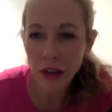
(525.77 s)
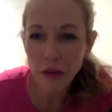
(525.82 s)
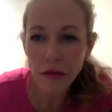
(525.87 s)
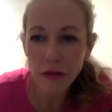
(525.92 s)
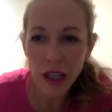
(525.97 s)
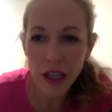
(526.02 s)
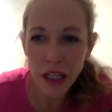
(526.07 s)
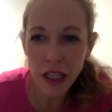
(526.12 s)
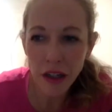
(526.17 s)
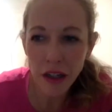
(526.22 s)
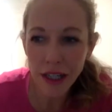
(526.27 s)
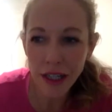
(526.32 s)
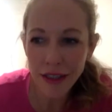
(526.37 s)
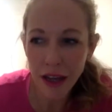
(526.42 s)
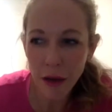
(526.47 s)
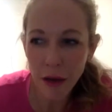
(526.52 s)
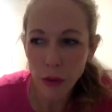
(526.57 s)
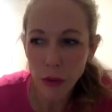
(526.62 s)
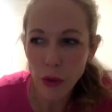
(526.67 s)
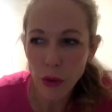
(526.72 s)
Really good
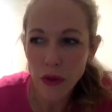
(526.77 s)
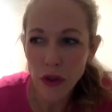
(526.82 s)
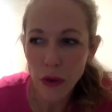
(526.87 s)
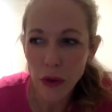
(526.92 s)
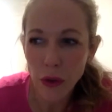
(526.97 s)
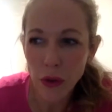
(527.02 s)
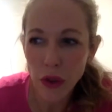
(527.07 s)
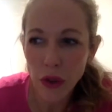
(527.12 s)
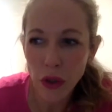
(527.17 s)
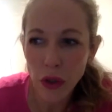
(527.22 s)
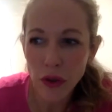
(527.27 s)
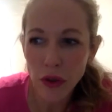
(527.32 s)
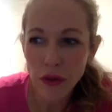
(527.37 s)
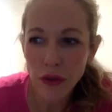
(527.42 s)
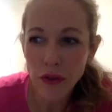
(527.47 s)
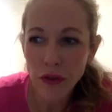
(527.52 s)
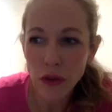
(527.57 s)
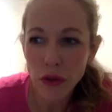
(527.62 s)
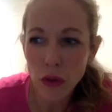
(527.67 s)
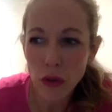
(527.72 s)
example. So,
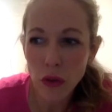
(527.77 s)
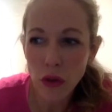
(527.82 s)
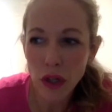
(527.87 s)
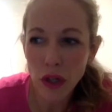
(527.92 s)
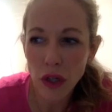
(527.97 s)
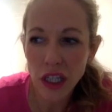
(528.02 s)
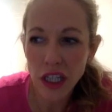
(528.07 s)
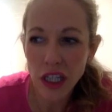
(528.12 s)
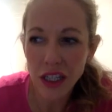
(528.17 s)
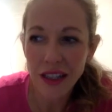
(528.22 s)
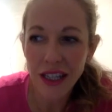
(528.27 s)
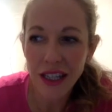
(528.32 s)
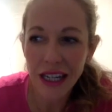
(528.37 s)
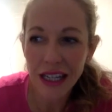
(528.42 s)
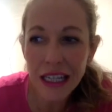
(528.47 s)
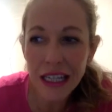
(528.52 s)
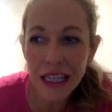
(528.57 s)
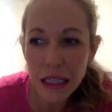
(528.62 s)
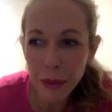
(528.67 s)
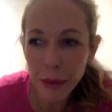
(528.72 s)
if you're just getting
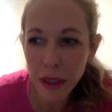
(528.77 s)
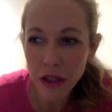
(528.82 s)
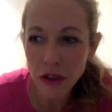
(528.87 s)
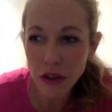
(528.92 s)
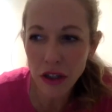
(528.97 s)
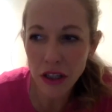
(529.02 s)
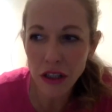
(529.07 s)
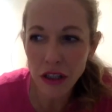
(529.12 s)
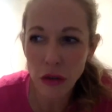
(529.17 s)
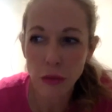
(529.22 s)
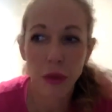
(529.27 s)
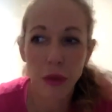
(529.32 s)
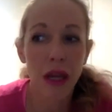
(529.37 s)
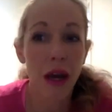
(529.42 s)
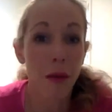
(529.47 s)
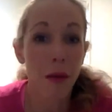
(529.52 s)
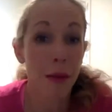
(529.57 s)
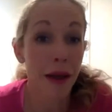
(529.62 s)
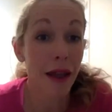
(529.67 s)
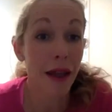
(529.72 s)
into Pinterest, you'd be
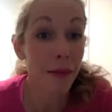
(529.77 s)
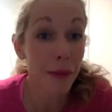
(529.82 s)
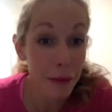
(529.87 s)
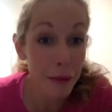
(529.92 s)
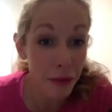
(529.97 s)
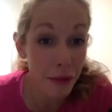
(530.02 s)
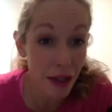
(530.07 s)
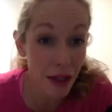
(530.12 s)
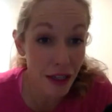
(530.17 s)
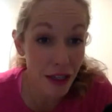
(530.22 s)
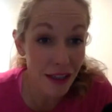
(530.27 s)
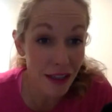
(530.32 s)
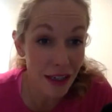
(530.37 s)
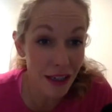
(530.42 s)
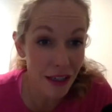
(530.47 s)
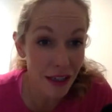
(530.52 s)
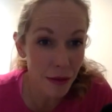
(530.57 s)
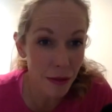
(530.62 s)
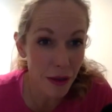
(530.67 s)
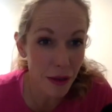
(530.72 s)
helping other people that just get
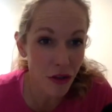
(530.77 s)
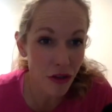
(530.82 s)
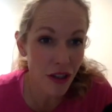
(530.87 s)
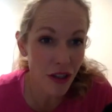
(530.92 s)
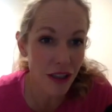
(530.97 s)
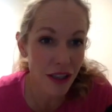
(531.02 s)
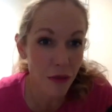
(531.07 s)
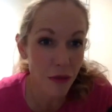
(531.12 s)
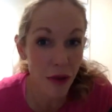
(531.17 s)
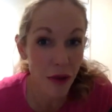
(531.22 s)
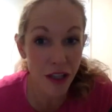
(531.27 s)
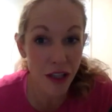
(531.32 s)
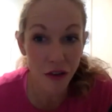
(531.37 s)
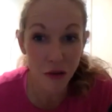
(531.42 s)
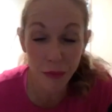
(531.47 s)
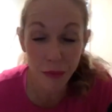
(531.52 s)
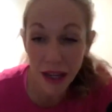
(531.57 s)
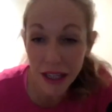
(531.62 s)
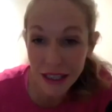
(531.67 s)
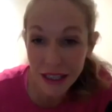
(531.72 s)
into Pinterest. And then once
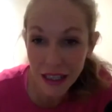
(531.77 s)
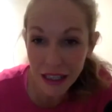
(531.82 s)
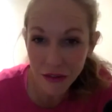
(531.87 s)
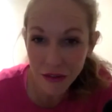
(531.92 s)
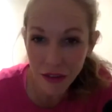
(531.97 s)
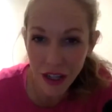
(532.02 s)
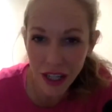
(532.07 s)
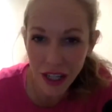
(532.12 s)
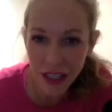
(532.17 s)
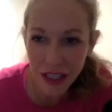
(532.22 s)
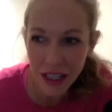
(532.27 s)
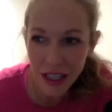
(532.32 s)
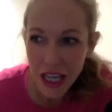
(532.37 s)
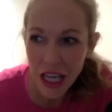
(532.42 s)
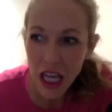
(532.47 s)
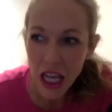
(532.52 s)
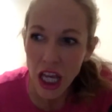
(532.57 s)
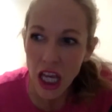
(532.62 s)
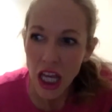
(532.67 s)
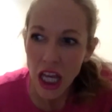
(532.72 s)
you've made 6 figures,
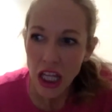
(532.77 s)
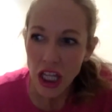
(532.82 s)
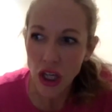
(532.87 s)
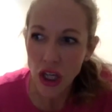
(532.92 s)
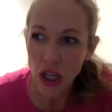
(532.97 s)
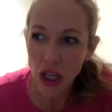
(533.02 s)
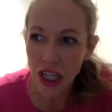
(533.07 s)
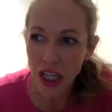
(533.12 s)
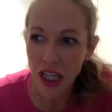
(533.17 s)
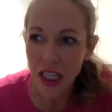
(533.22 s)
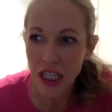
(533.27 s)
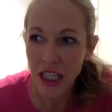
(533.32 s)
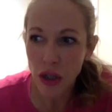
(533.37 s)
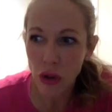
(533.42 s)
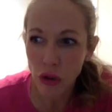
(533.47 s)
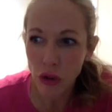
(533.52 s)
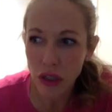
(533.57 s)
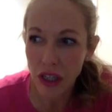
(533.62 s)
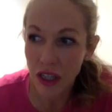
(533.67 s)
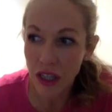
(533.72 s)
you can
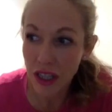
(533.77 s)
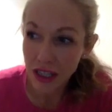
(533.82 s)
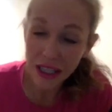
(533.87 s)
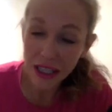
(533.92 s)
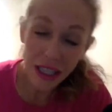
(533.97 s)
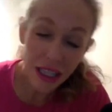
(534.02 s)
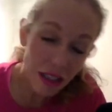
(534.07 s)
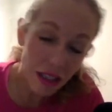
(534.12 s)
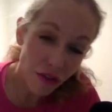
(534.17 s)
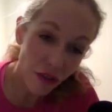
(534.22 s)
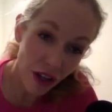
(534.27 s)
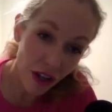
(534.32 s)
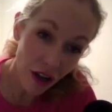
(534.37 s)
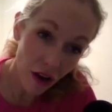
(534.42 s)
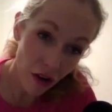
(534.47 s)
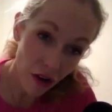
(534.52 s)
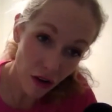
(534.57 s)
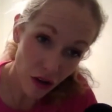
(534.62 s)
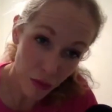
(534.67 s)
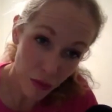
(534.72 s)
talk to the 6-figure
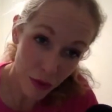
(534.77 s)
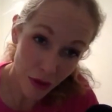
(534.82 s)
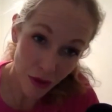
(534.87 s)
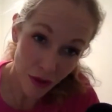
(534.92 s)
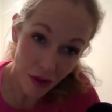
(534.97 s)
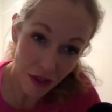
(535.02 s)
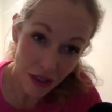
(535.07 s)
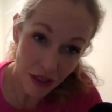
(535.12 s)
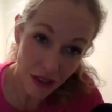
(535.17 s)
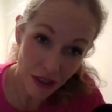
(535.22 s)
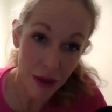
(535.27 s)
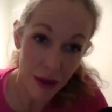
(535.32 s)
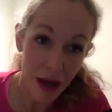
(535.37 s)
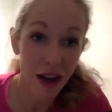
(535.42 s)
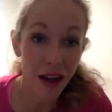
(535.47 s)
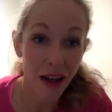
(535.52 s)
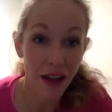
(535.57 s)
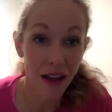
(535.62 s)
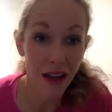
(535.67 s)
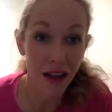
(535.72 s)
entrepreneurs
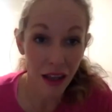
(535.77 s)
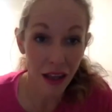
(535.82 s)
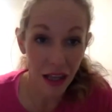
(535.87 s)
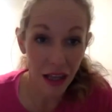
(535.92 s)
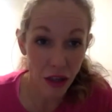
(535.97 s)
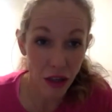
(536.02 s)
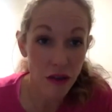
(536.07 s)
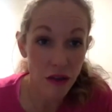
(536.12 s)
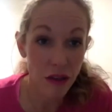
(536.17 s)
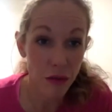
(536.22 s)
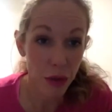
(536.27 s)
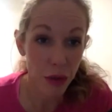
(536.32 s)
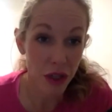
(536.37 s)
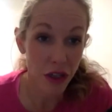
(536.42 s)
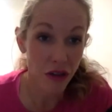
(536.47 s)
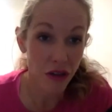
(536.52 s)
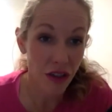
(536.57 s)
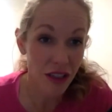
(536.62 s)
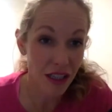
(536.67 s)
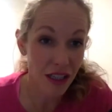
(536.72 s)
about using
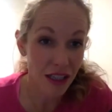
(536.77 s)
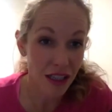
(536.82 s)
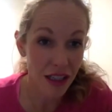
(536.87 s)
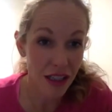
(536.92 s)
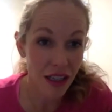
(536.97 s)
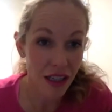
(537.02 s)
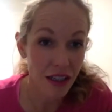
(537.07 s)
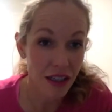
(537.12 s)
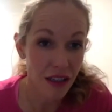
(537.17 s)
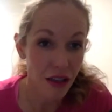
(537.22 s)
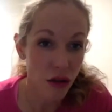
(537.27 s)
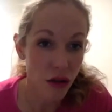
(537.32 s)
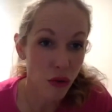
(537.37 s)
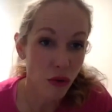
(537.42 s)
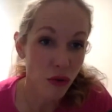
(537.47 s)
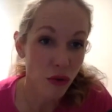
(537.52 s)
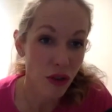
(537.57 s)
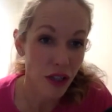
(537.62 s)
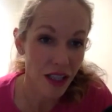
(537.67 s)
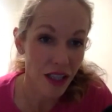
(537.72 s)
Pinterest as a
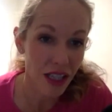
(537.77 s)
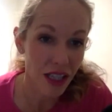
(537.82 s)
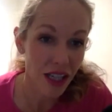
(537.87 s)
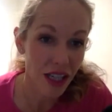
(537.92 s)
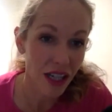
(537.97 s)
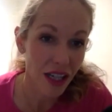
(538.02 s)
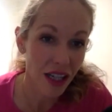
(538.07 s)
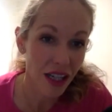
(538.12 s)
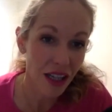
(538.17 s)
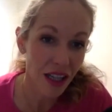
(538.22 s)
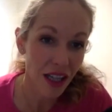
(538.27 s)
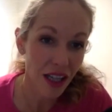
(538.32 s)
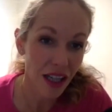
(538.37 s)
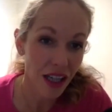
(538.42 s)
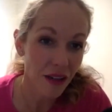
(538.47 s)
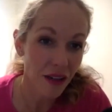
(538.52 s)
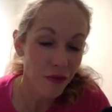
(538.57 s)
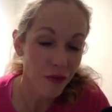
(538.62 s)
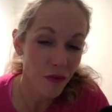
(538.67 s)
tool in their